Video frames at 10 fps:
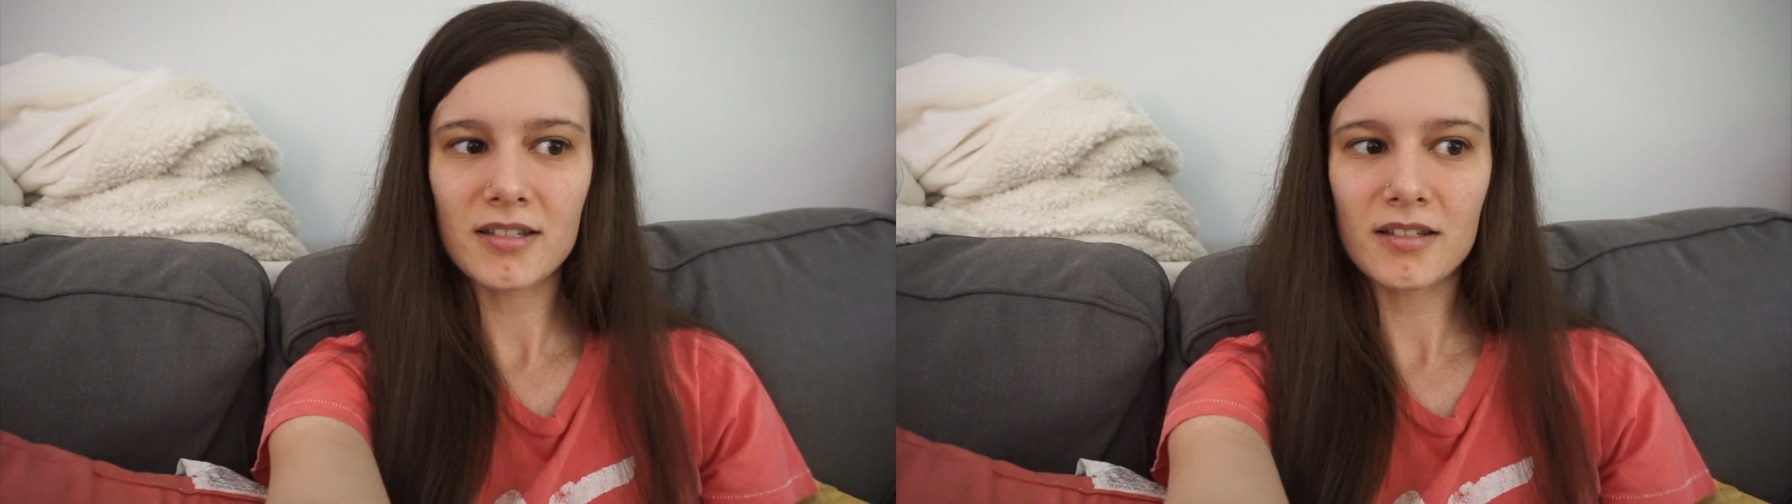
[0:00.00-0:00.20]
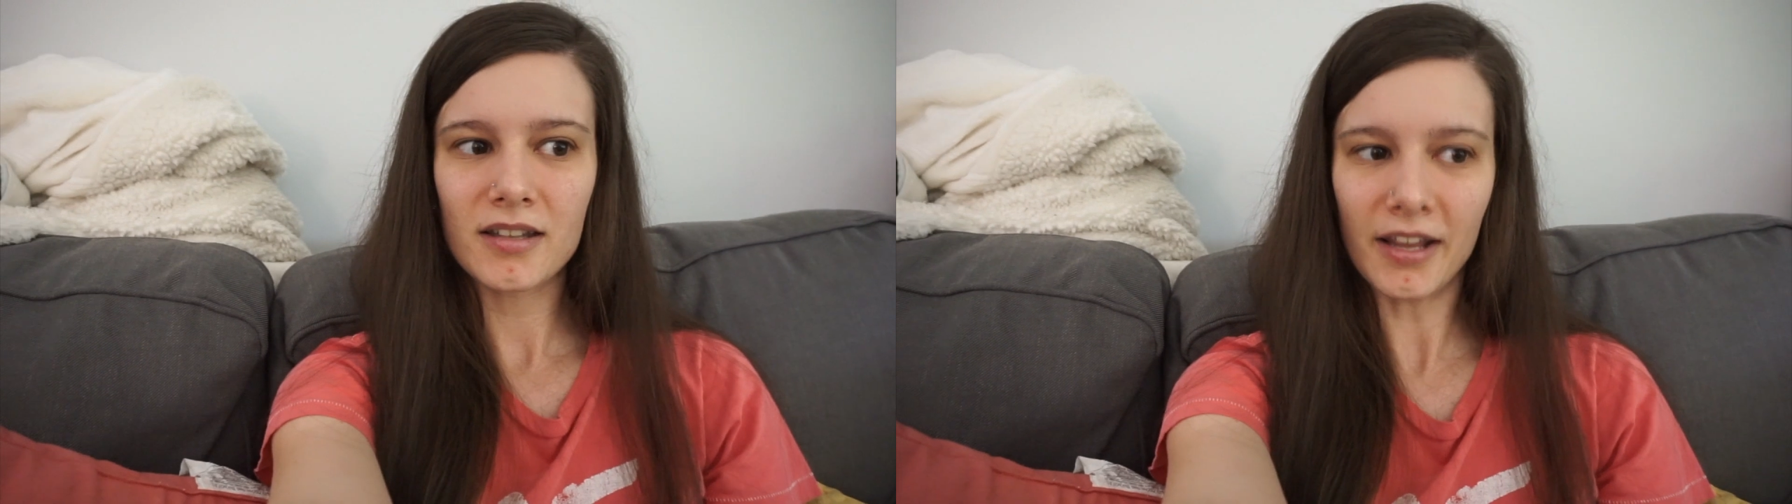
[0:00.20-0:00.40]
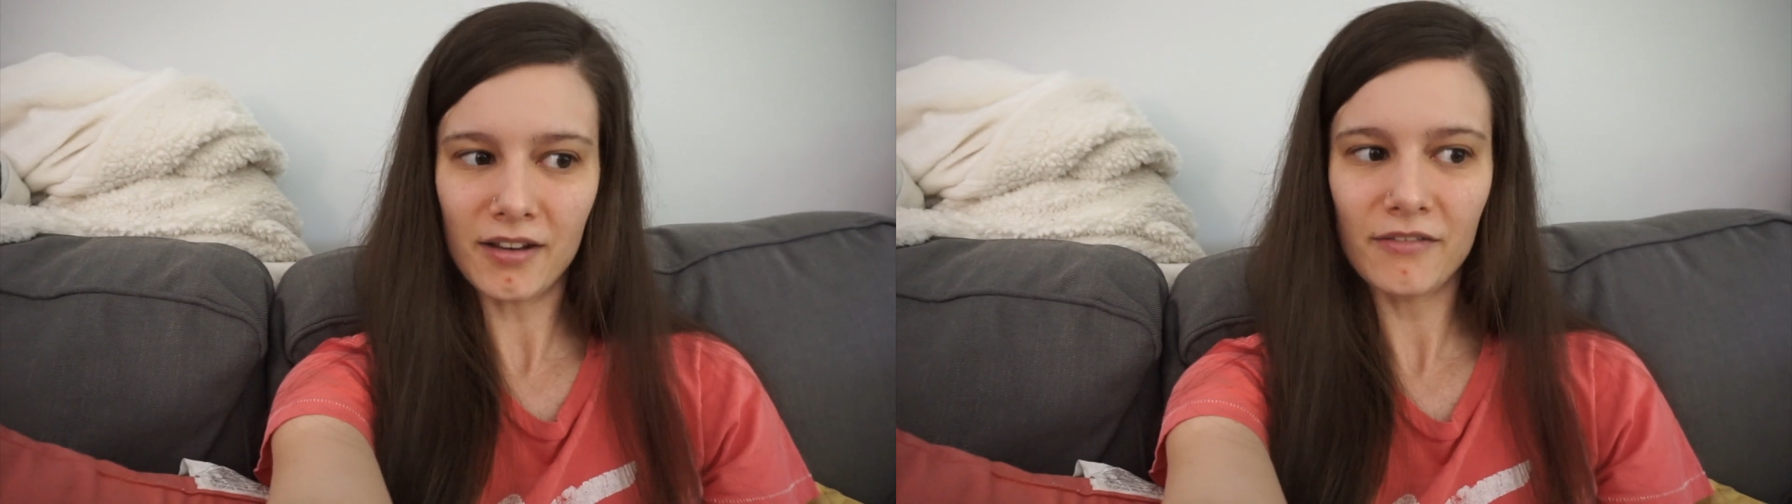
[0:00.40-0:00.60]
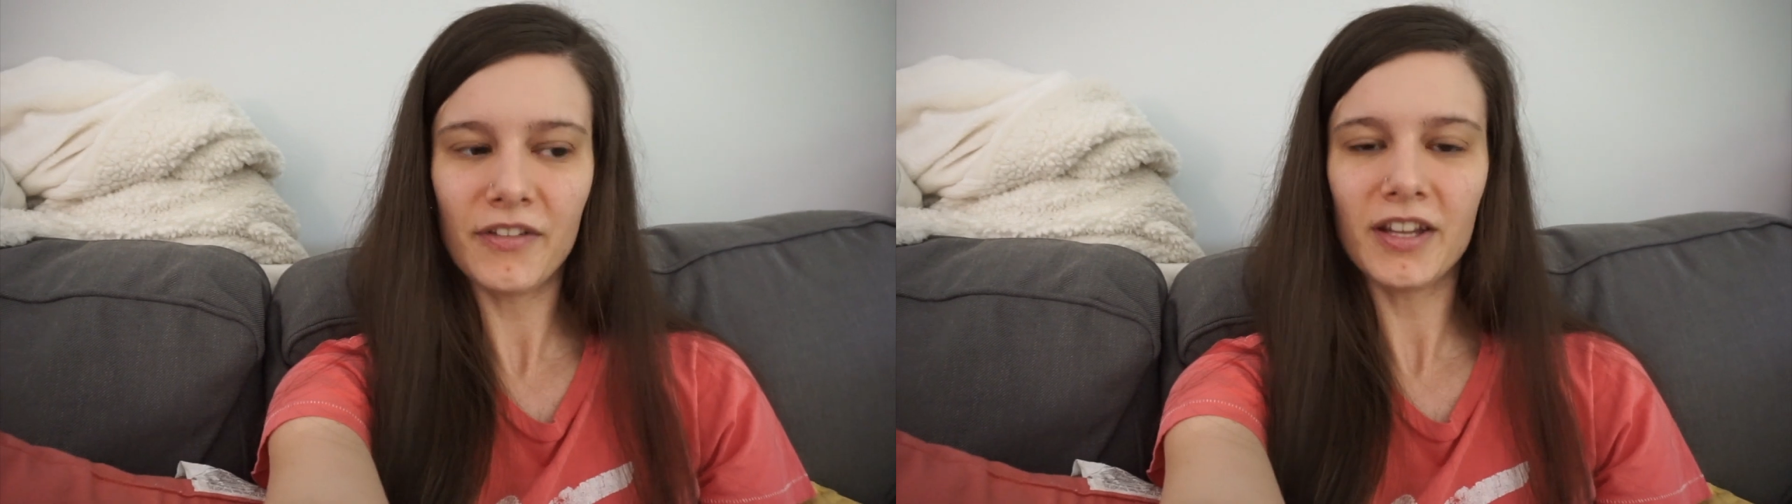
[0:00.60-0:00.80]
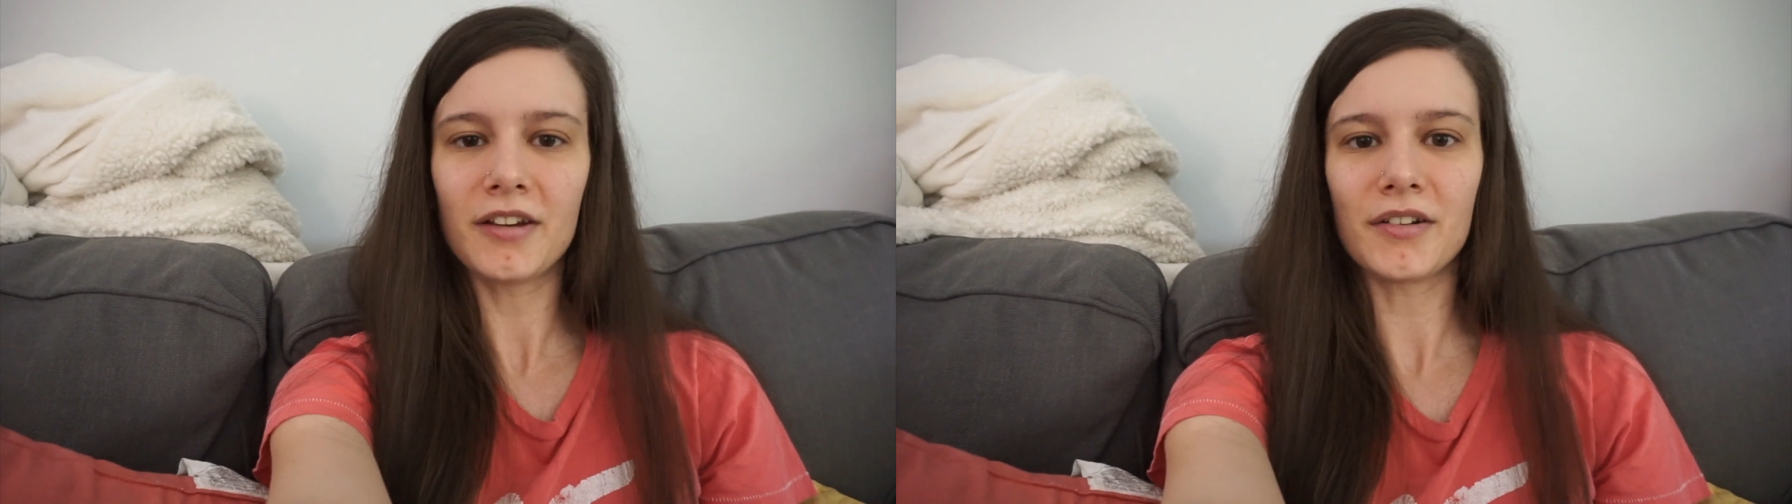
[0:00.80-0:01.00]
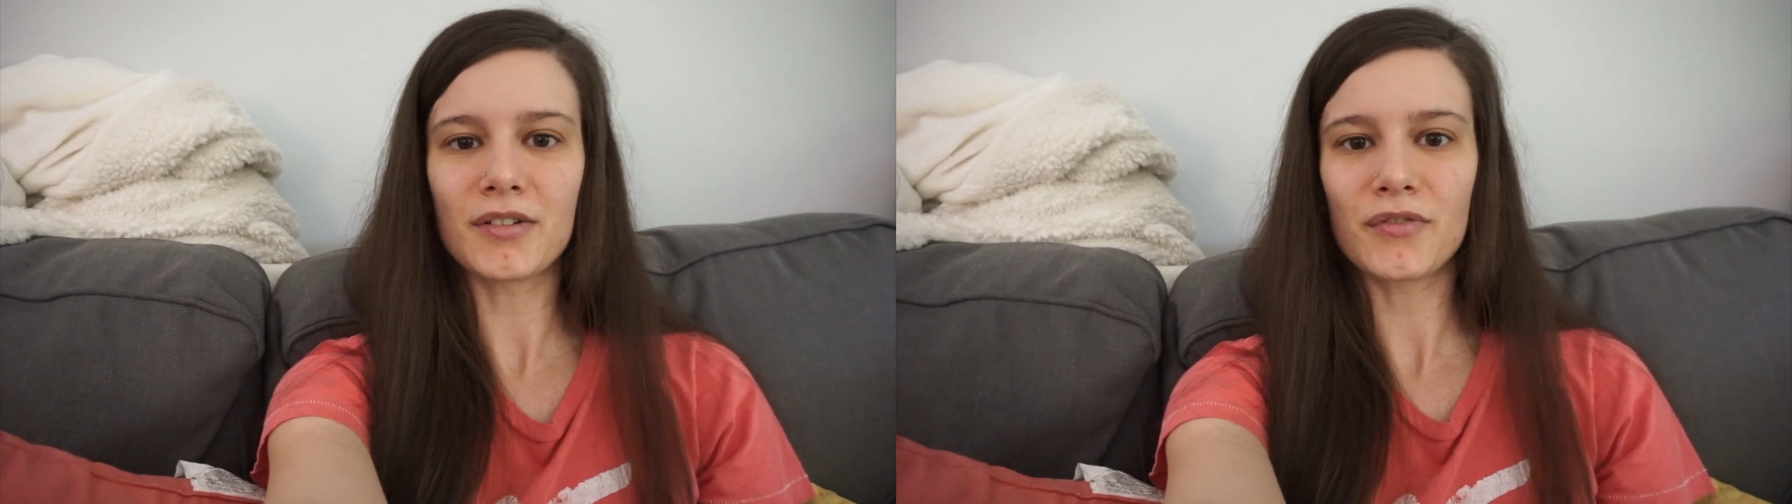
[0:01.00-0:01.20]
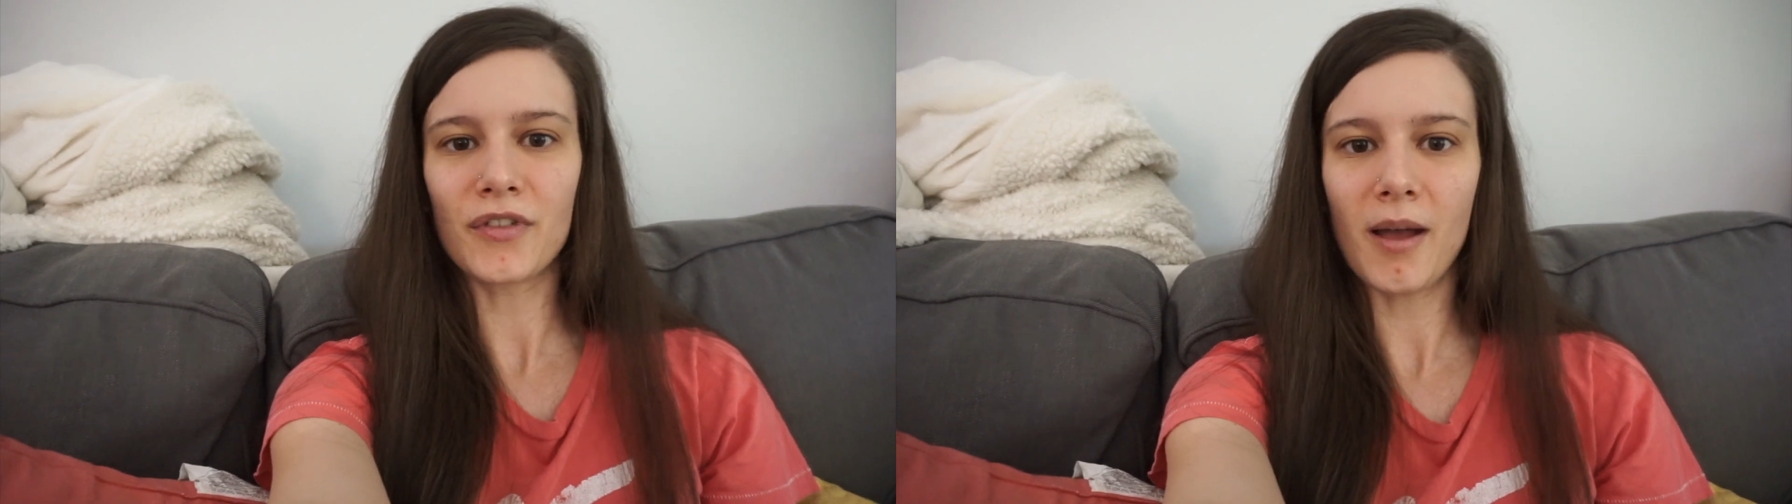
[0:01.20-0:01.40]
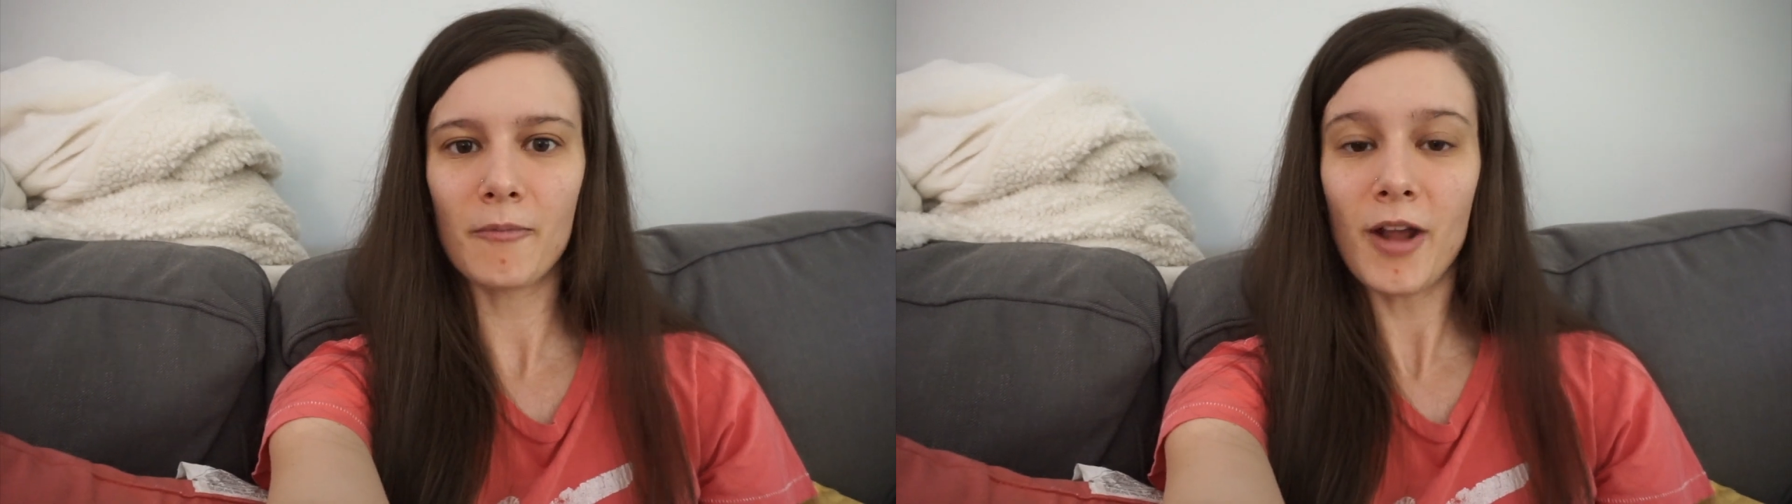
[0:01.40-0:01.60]
Hidden Figures
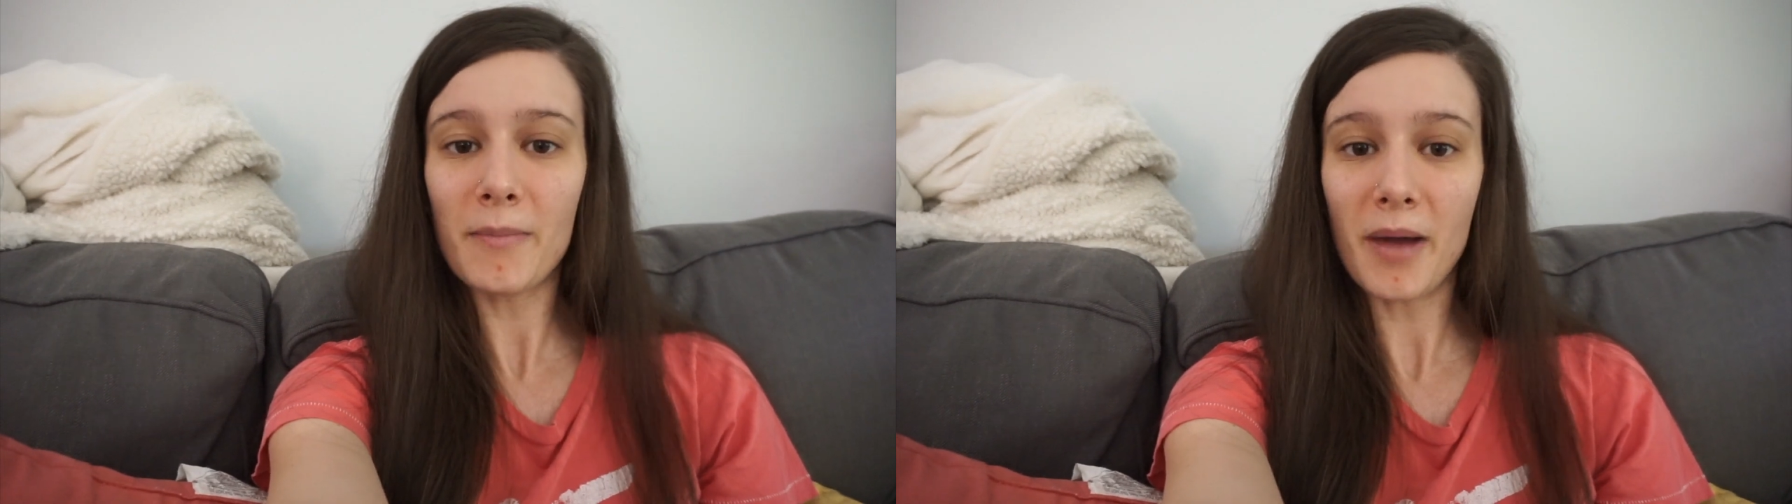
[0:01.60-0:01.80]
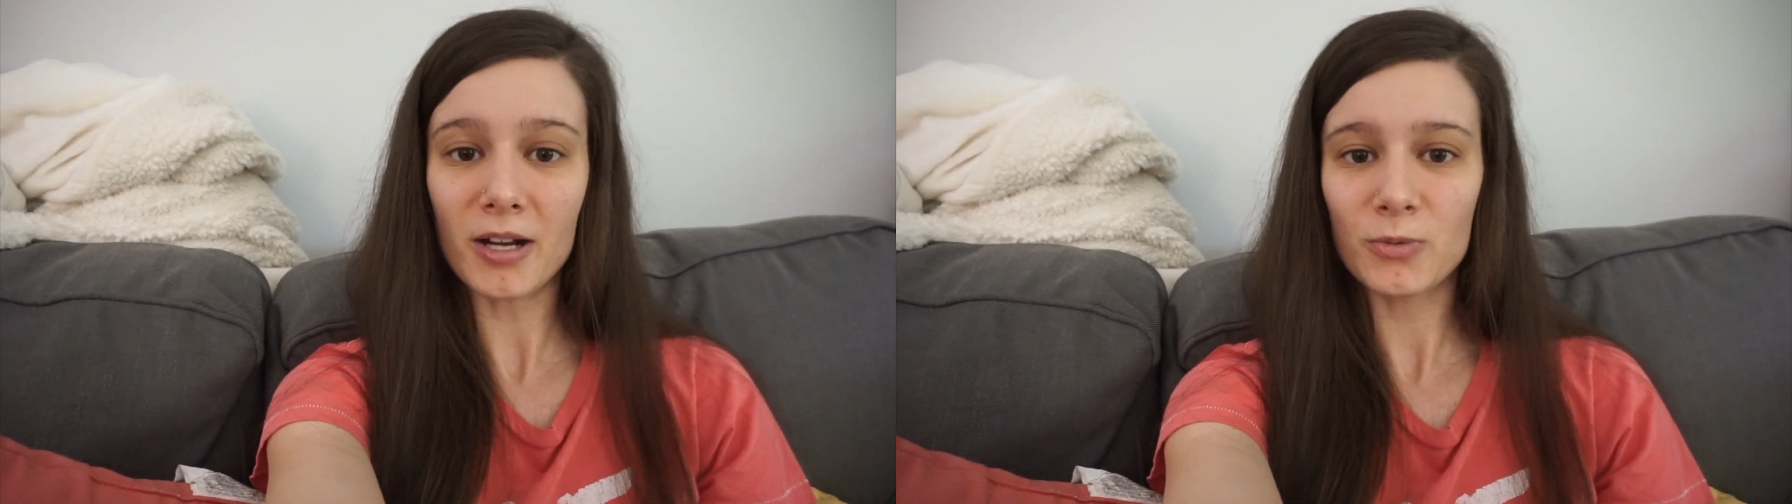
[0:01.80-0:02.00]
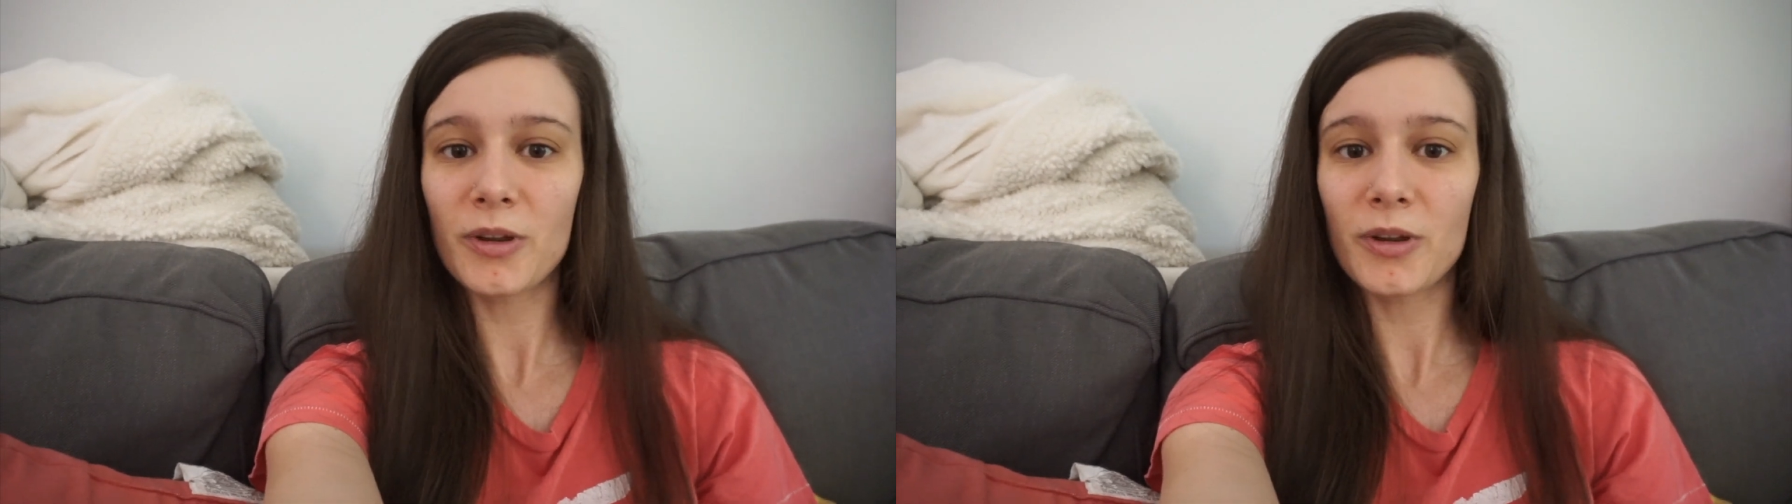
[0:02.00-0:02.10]
from Redbox,